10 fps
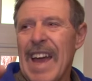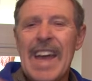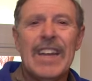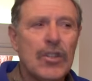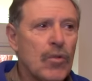
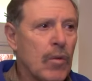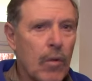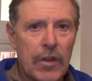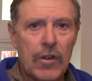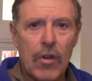enjoy
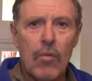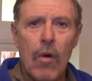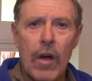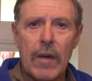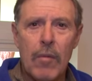what you do
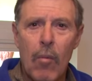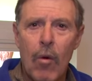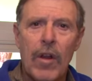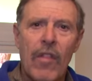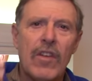working with wood.